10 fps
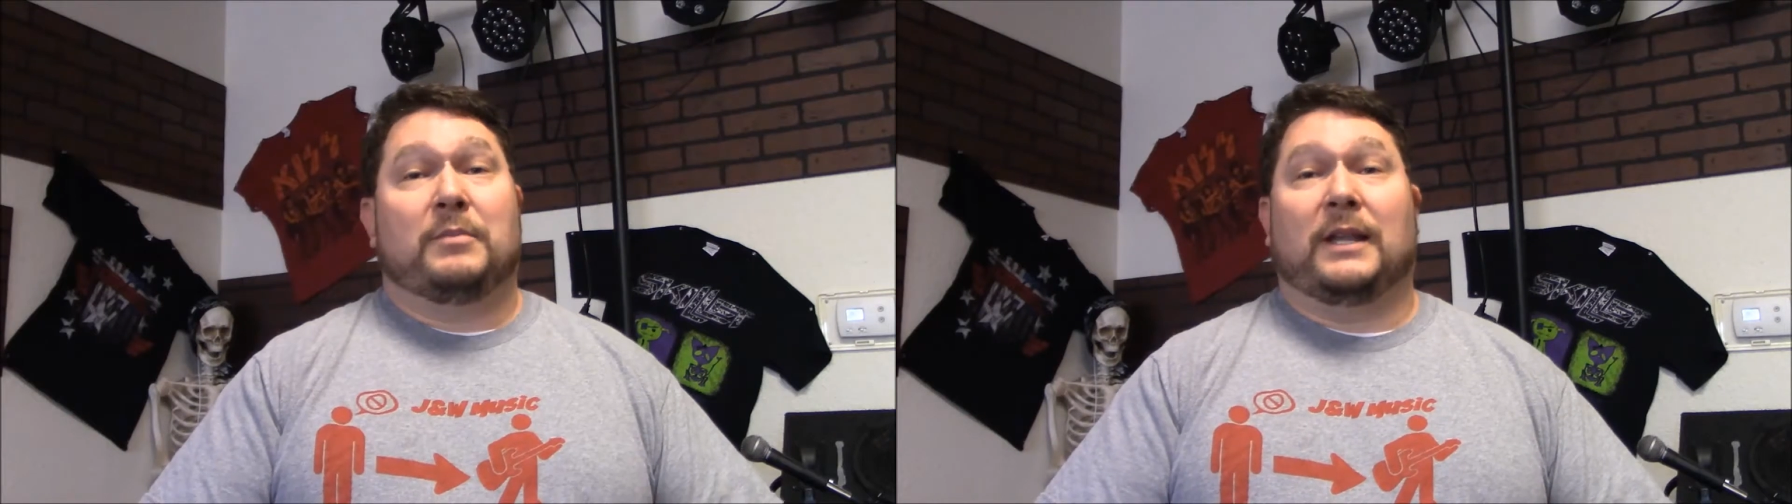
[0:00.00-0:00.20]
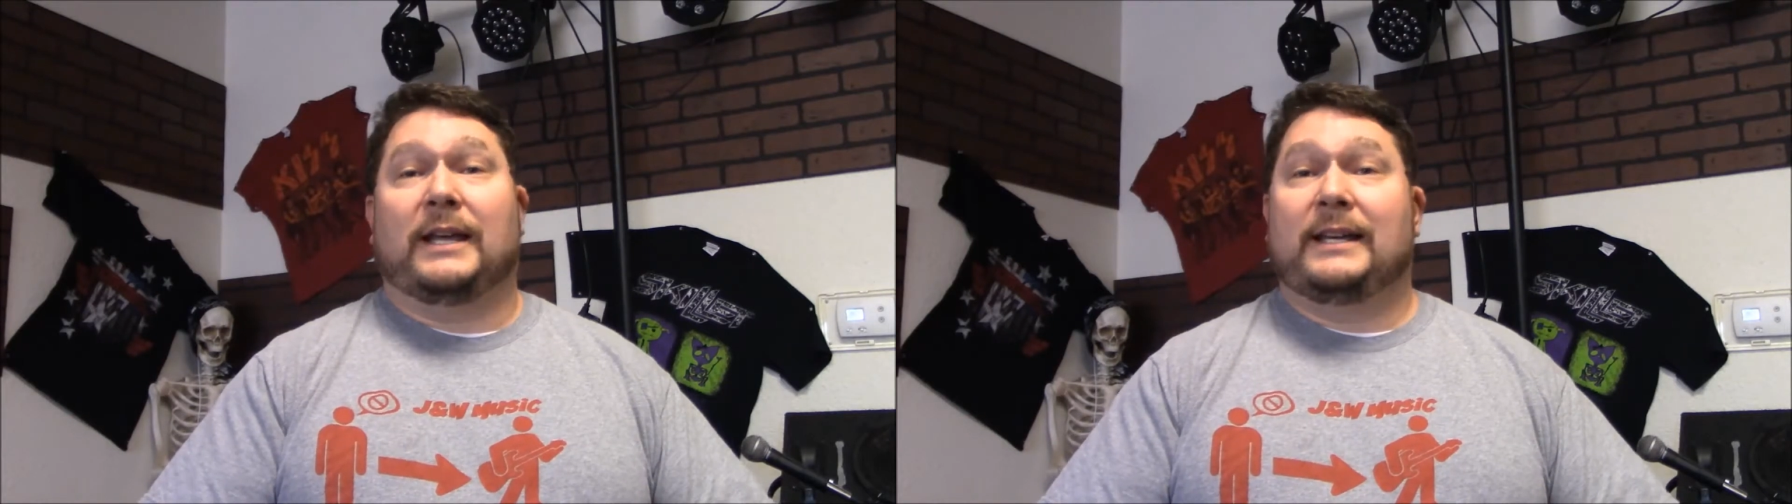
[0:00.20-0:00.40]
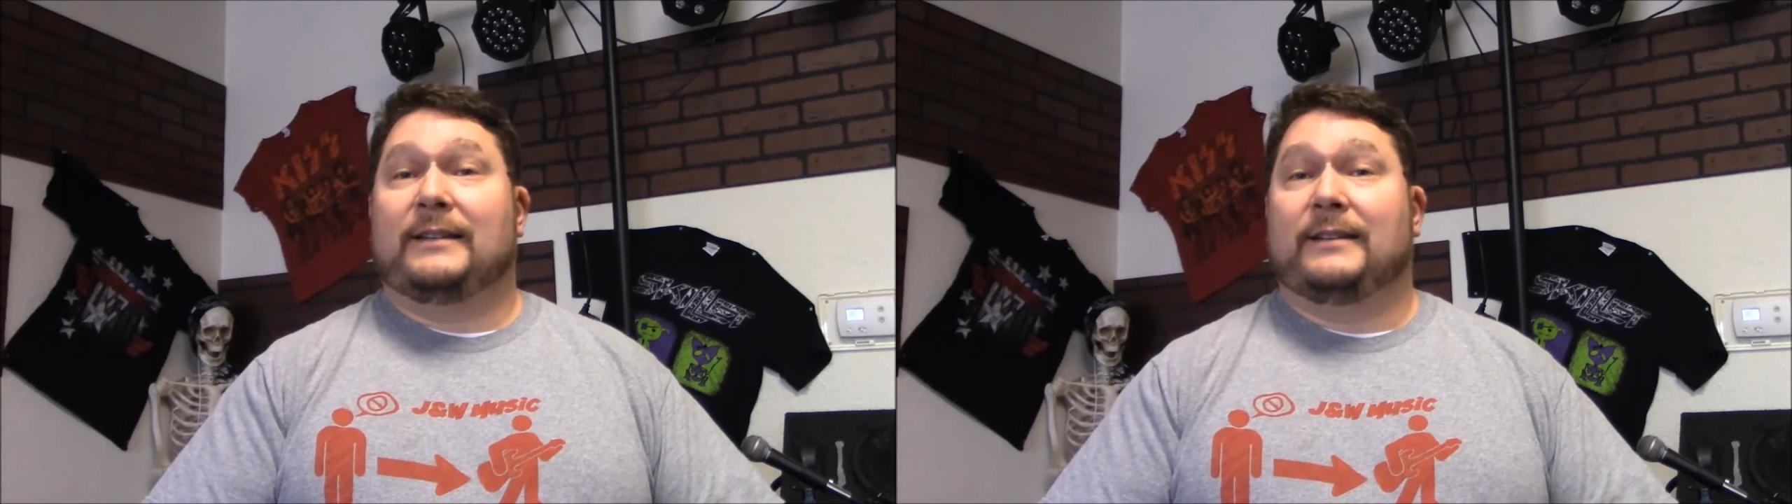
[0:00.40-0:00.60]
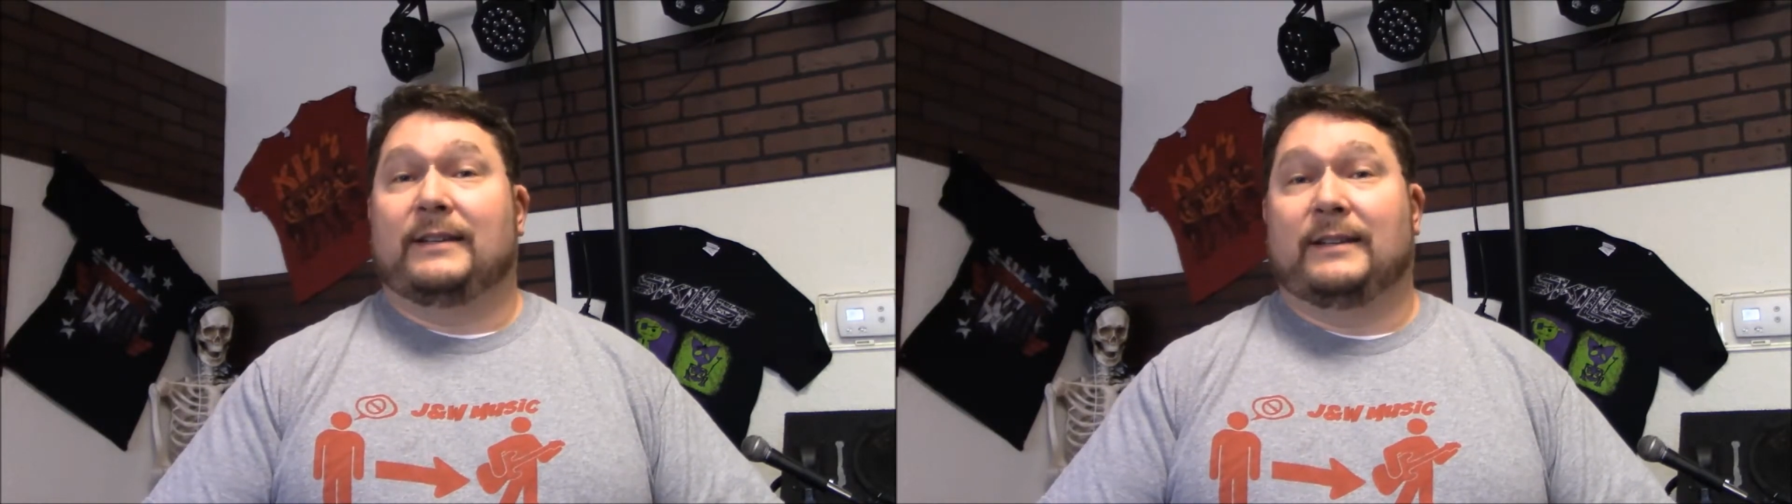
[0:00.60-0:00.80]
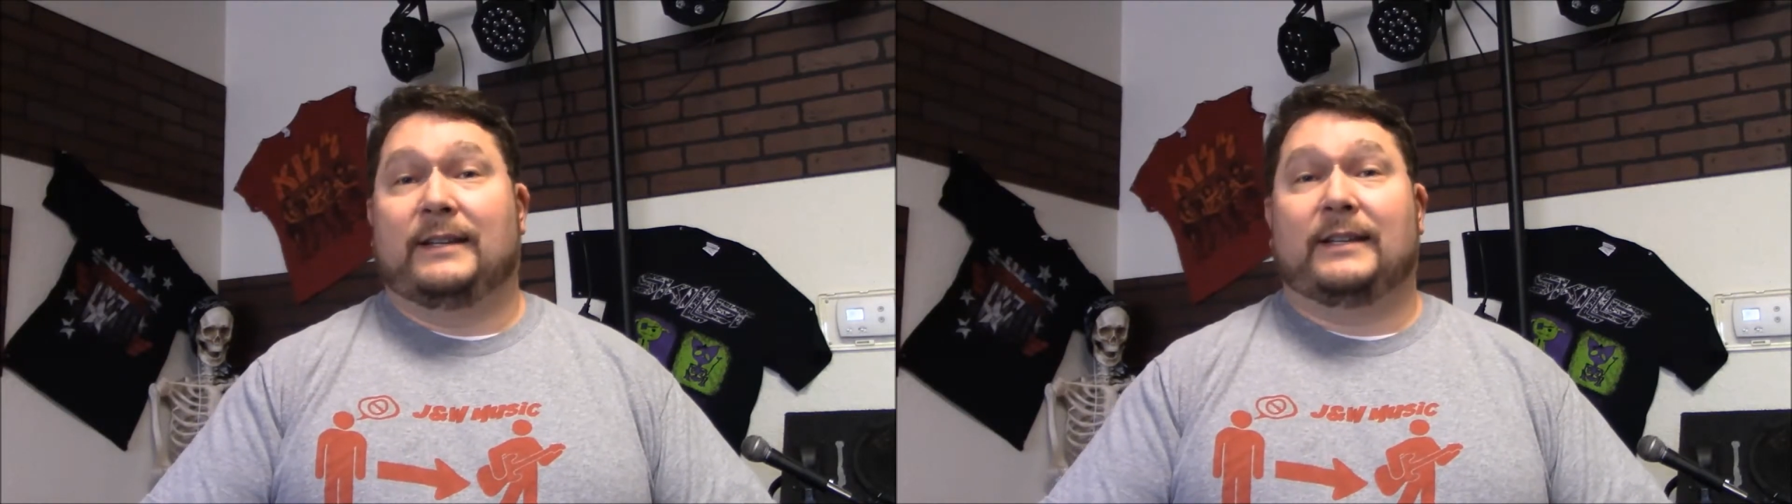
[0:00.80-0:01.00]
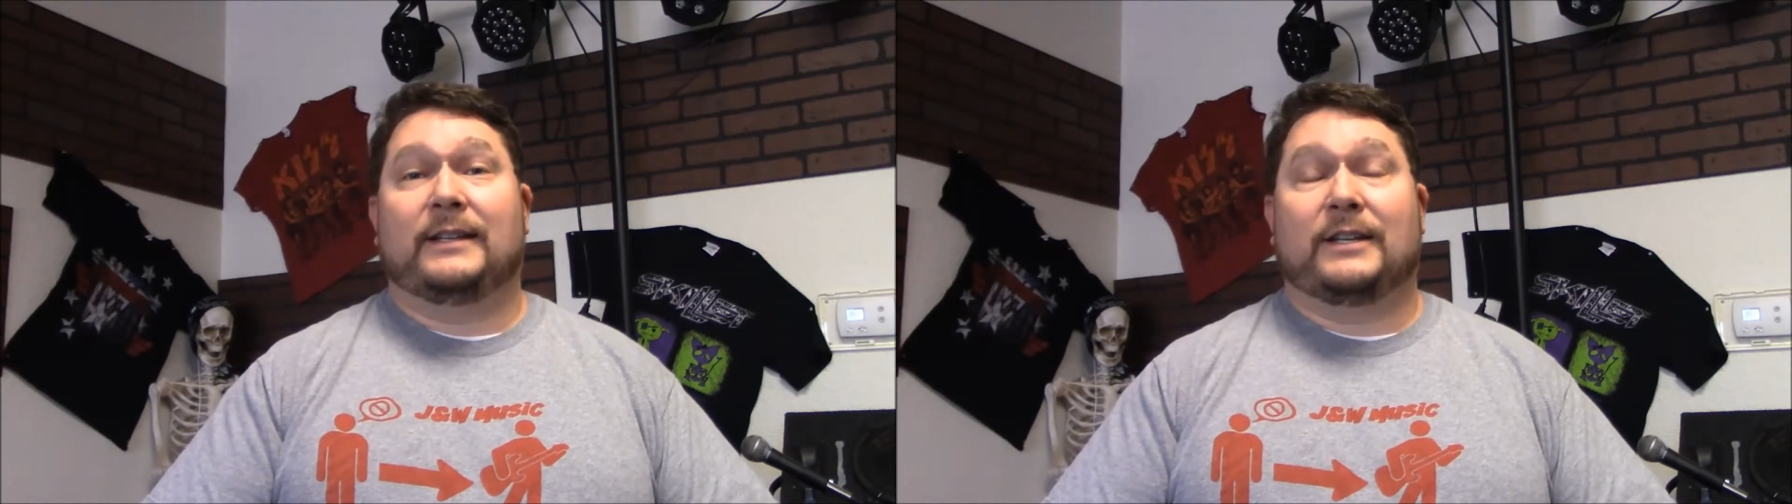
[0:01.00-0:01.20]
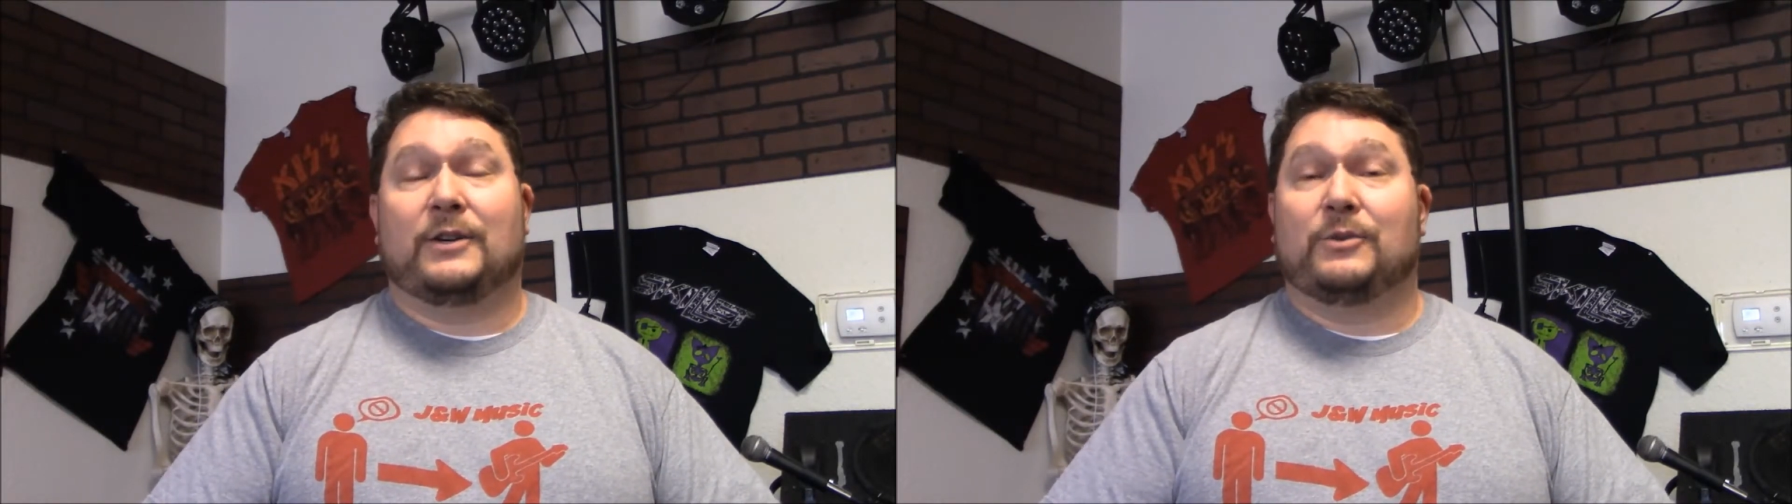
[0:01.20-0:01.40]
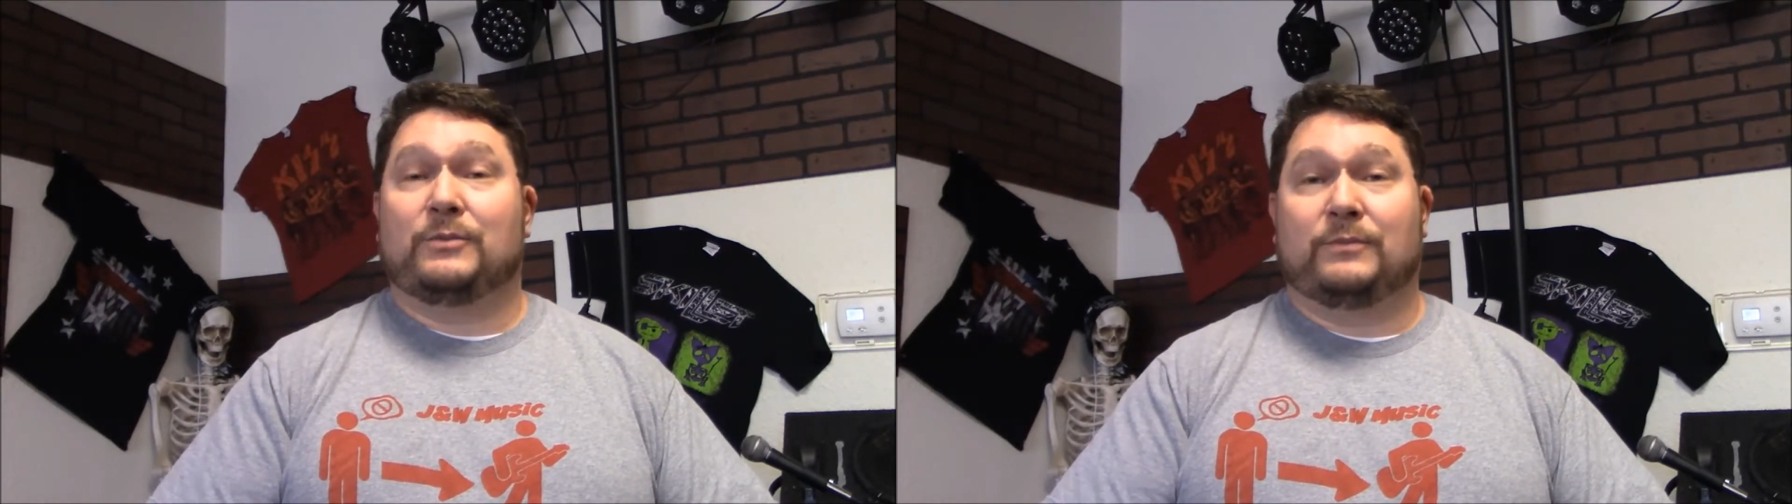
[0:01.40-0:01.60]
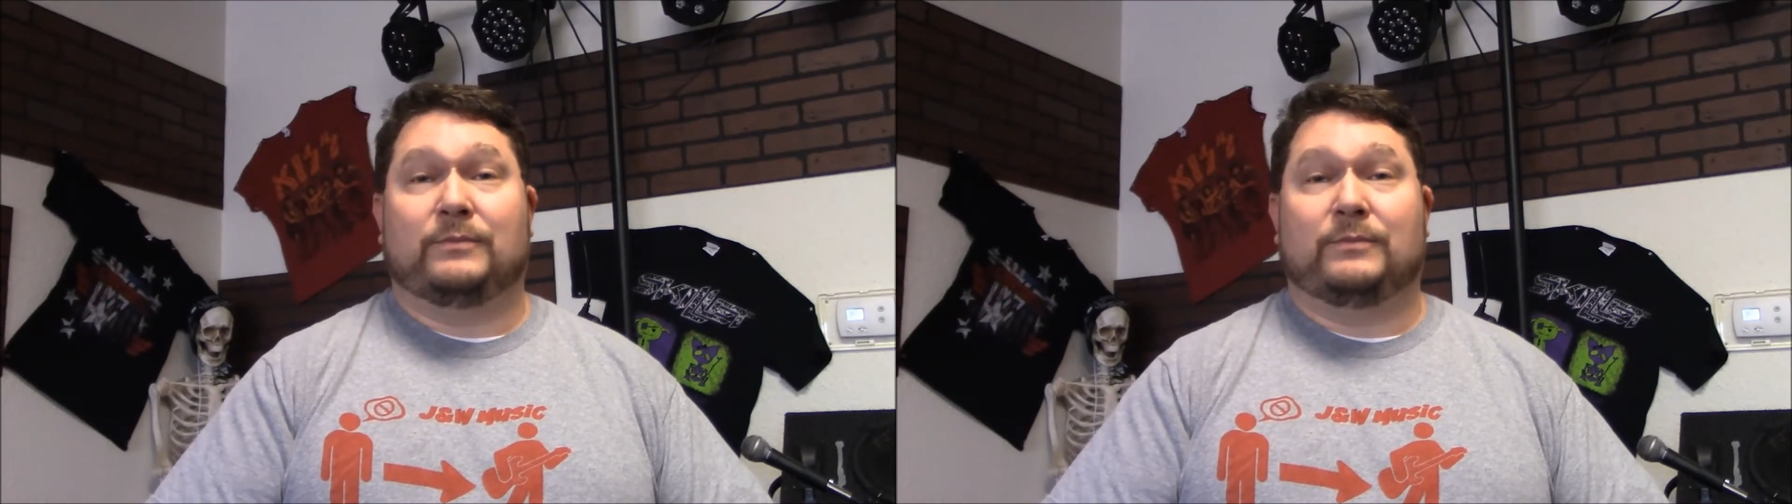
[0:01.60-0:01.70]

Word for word: play it, and then go,